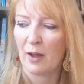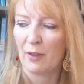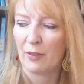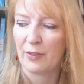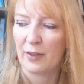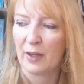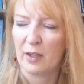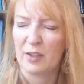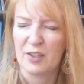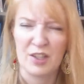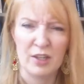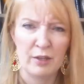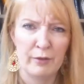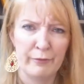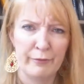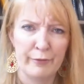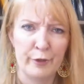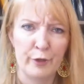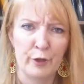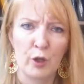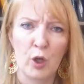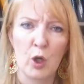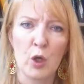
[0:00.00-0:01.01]
out there, dear
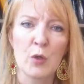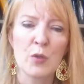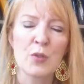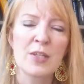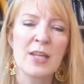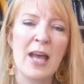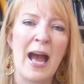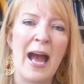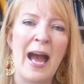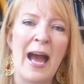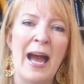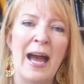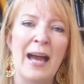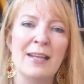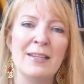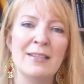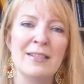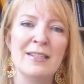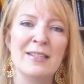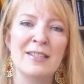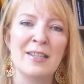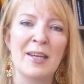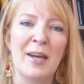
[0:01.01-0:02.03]
Virgos,
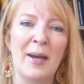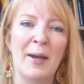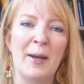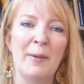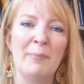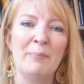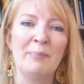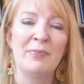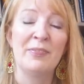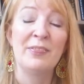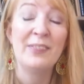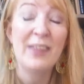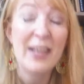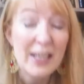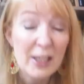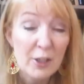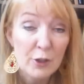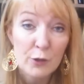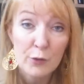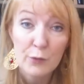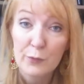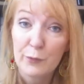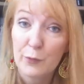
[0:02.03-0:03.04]
and um,
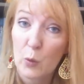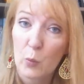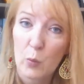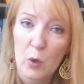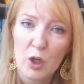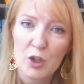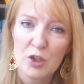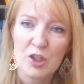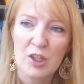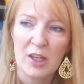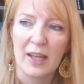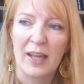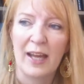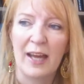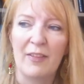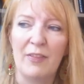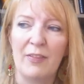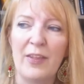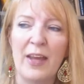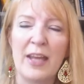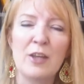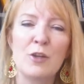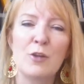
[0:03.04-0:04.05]
thank you for watching,
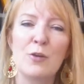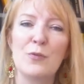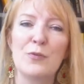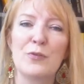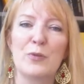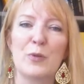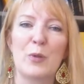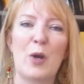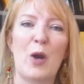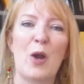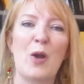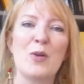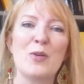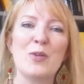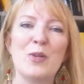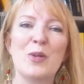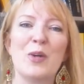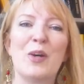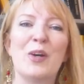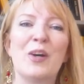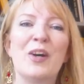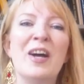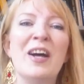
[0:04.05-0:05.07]
and thank you for all
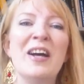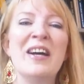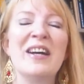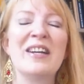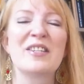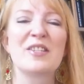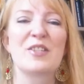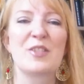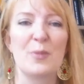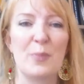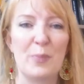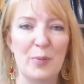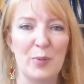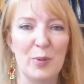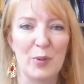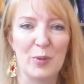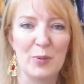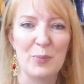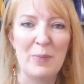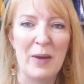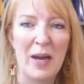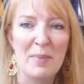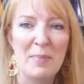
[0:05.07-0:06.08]
your
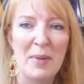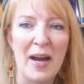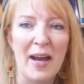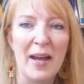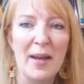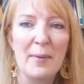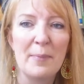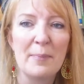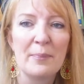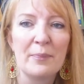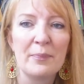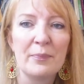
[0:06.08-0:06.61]
support. Bye bye.